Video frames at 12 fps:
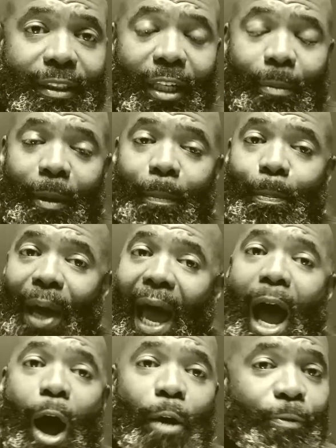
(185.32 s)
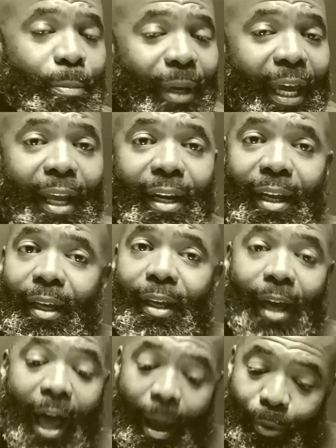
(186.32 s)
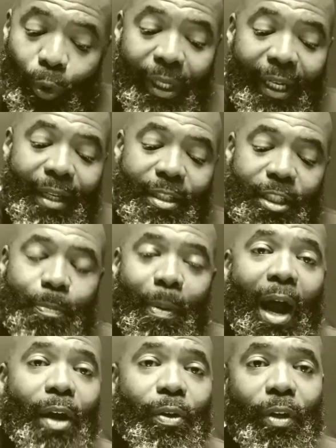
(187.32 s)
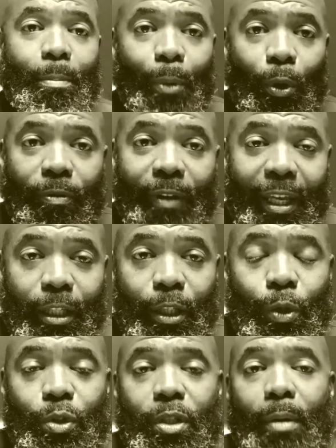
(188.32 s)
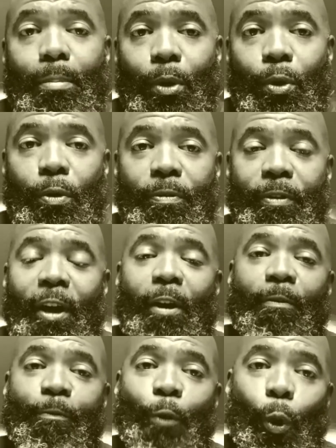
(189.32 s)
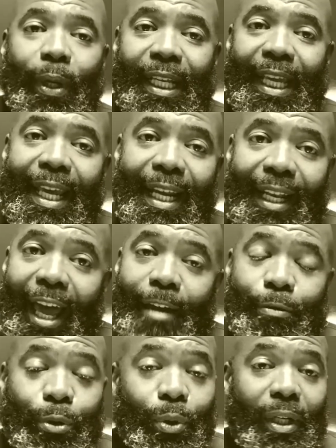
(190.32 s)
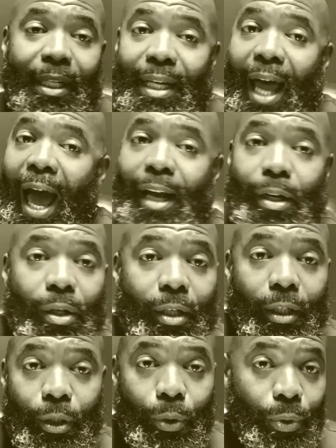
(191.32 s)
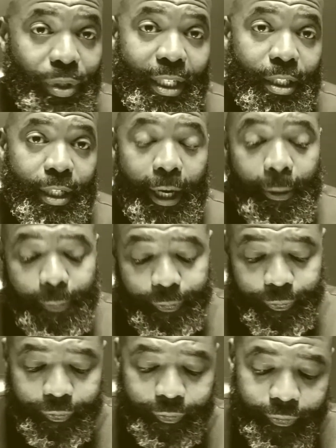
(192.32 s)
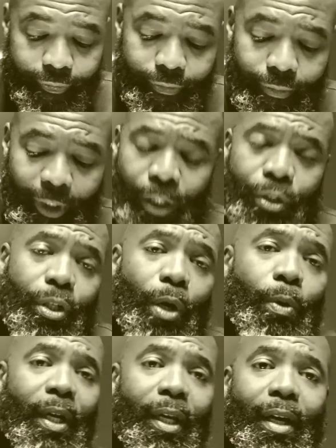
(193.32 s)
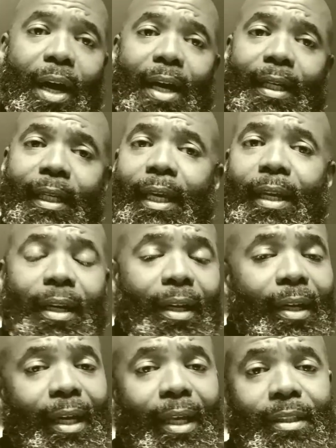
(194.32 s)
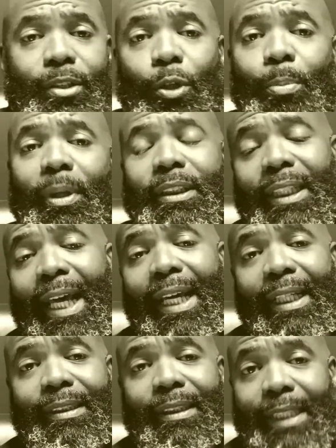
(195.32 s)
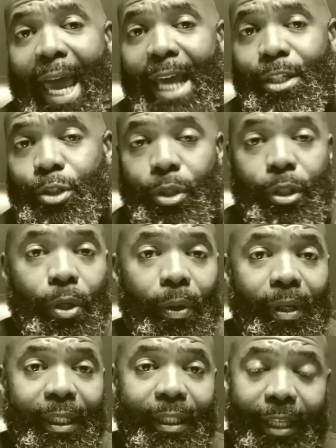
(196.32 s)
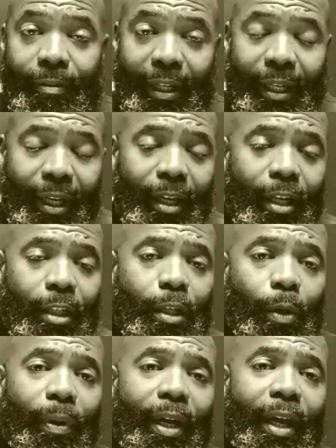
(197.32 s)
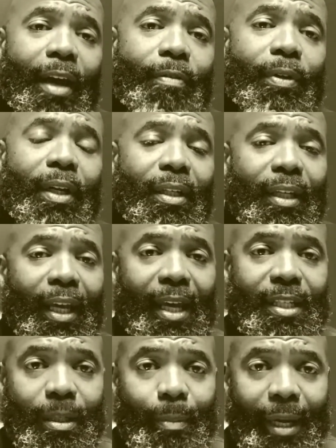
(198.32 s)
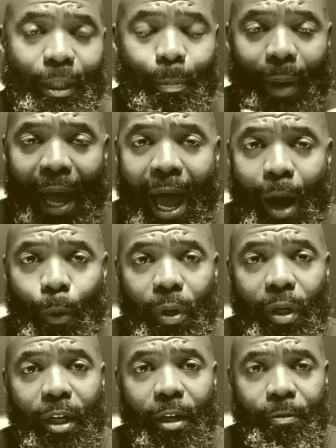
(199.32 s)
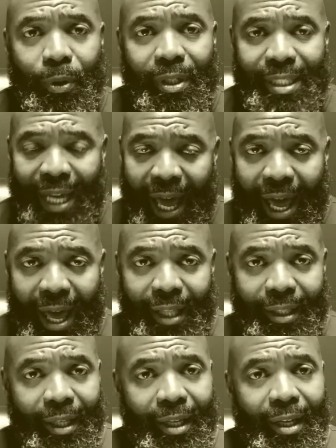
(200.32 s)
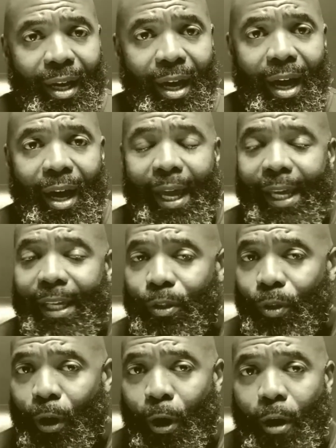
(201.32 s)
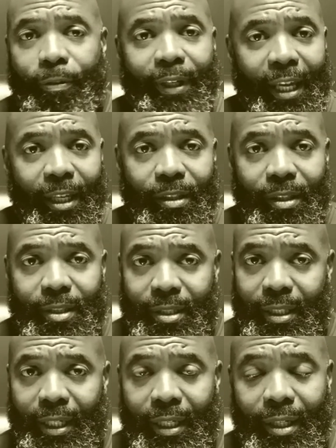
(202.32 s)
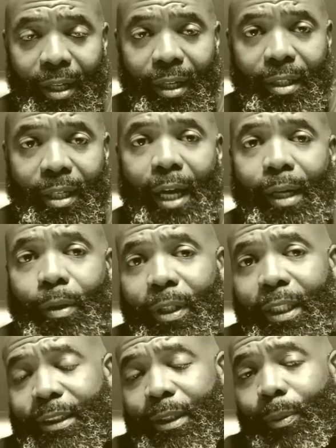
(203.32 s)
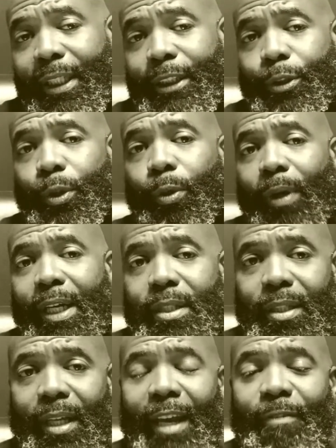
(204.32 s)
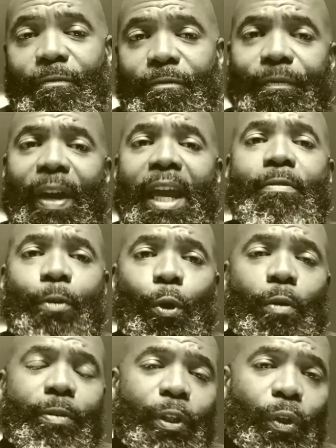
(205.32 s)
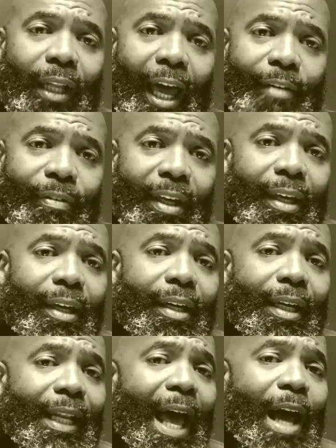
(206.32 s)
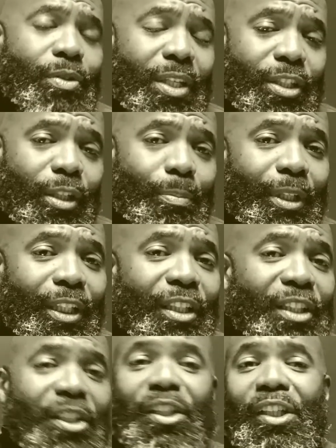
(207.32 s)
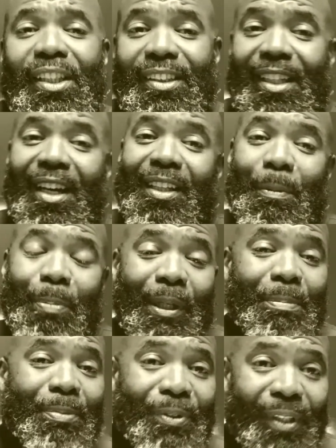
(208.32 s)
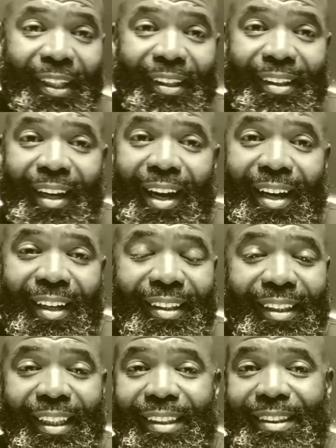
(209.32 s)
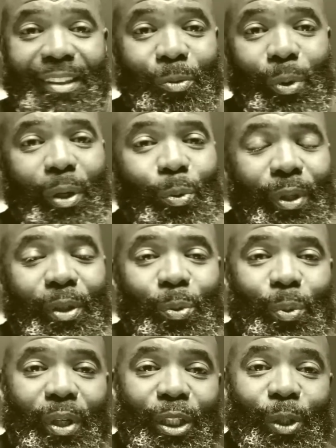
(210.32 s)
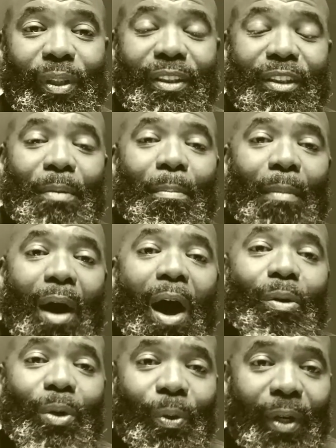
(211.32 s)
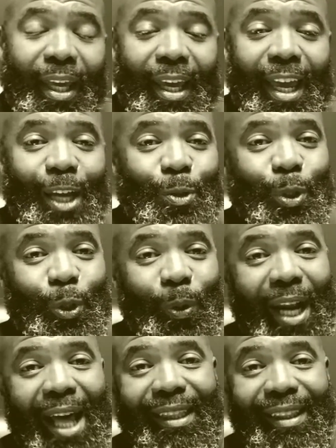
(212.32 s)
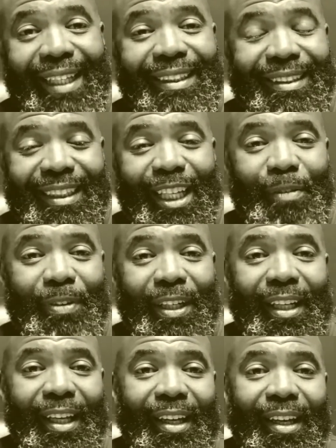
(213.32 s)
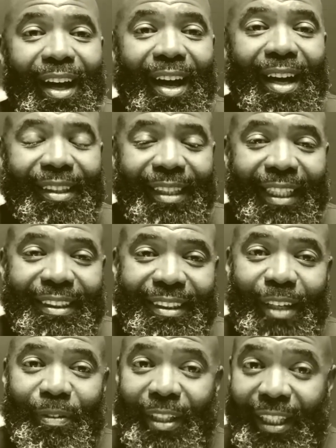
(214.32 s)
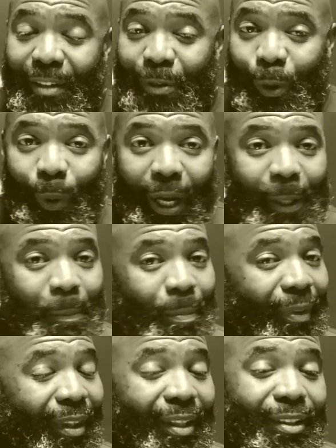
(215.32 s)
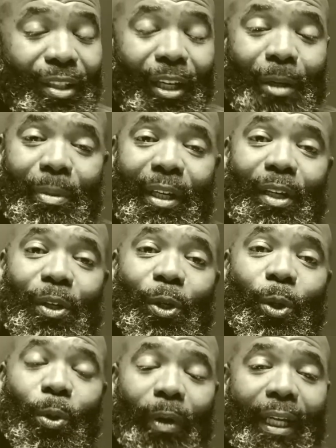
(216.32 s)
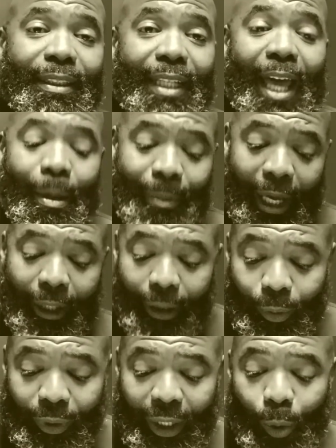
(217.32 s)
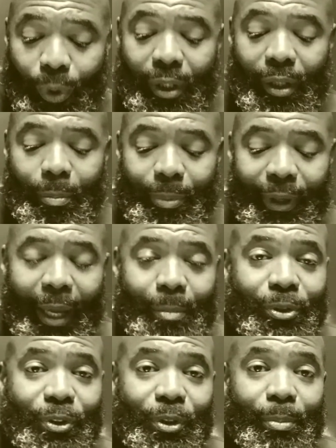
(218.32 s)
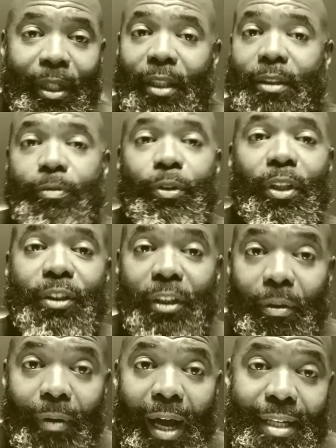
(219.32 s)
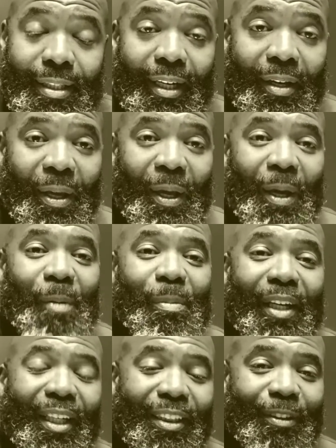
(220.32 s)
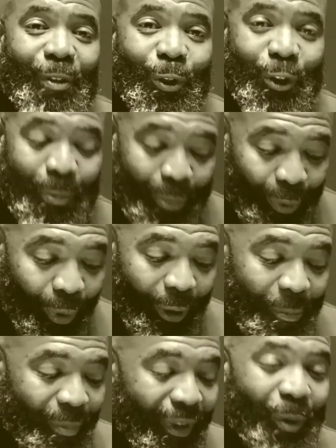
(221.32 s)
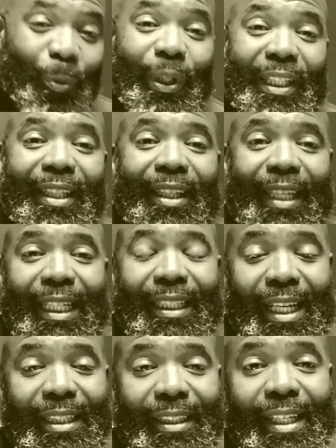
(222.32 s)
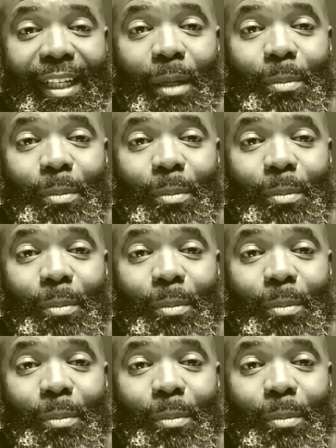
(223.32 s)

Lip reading: going to be powerful, man. I'm going to inspire you and motivate you to move forward in life. You are not going to lose this year. And so, again, and so much of that is attached to your giving. Don't ever underestimate the power of your tithe and your offering and your seed. Not only does it release grace and favor over your life, it allows us to be good to other people. We're doing tomorrow as we're doing our Thanksgiving giveaway. It's going to be a great time. Not only are we going to be able to, because of your generosity, because of your support, we kicked that thing